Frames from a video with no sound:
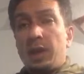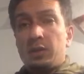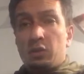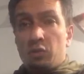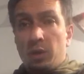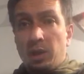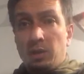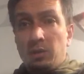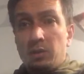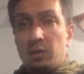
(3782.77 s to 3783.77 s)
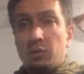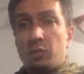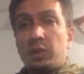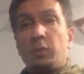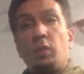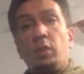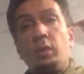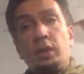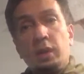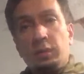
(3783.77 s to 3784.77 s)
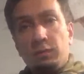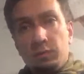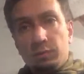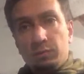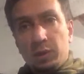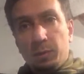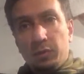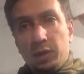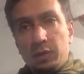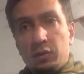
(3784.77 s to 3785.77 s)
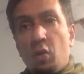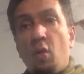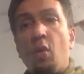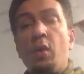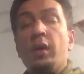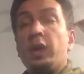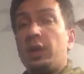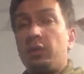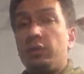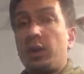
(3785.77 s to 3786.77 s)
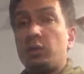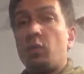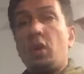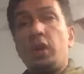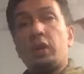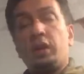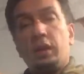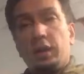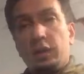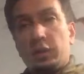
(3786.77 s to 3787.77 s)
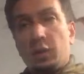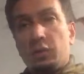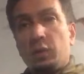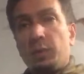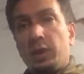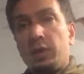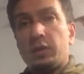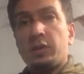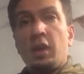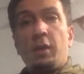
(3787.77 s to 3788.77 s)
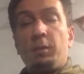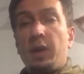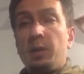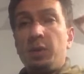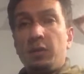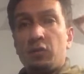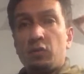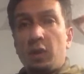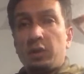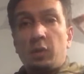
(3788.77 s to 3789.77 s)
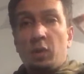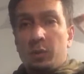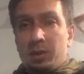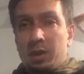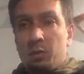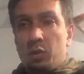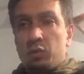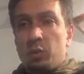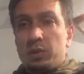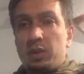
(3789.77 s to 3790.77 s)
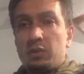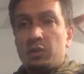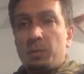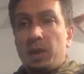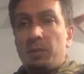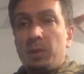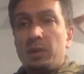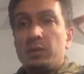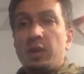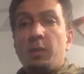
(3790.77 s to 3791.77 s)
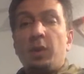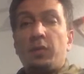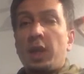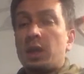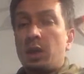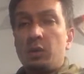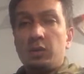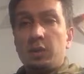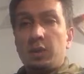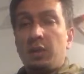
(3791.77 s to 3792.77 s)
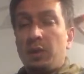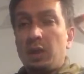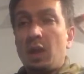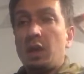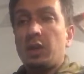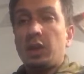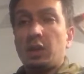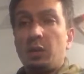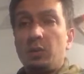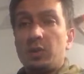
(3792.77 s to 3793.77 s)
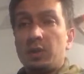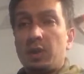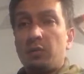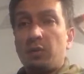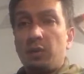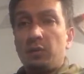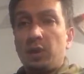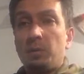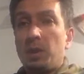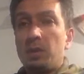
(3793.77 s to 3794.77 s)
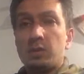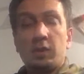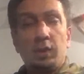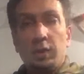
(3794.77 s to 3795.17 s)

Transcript: as a trade to sort of say, well, we did some of this, or if you've done your work, let's go and do a bit of this. Maybe I don't know exactly what a short attention span means, but if they can only if they're young and can only sit down for 15 minutes,